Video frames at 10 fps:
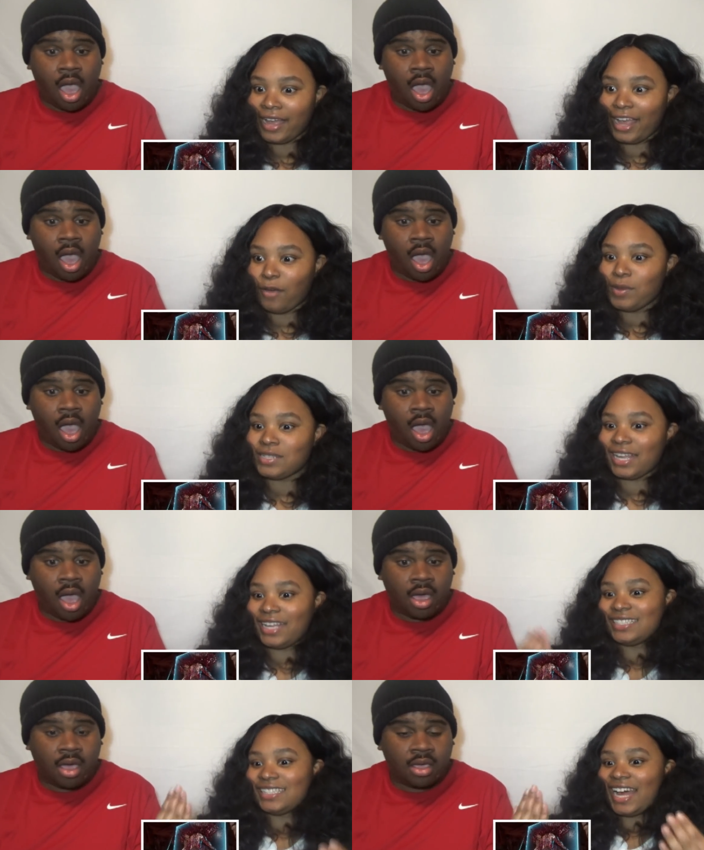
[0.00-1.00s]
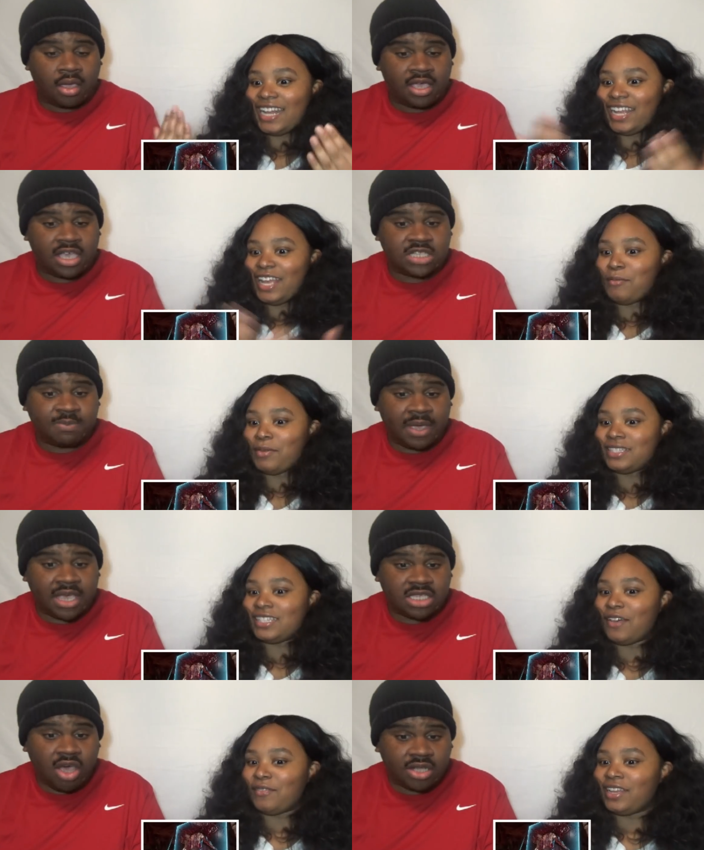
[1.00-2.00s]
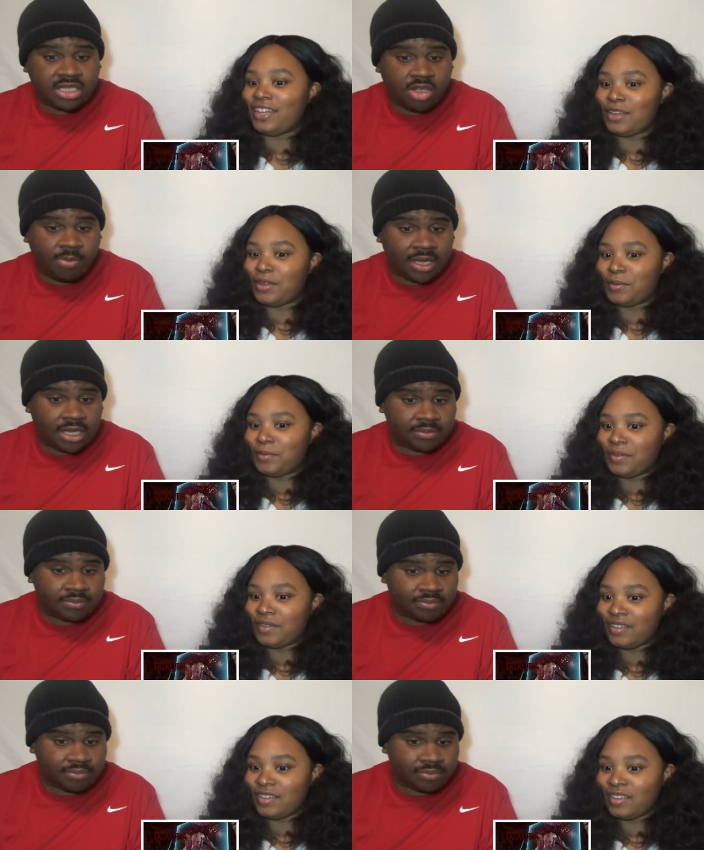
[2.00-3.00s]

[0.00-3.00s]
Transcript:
Speaker 1: It was inside of him. His, his heart's still beating.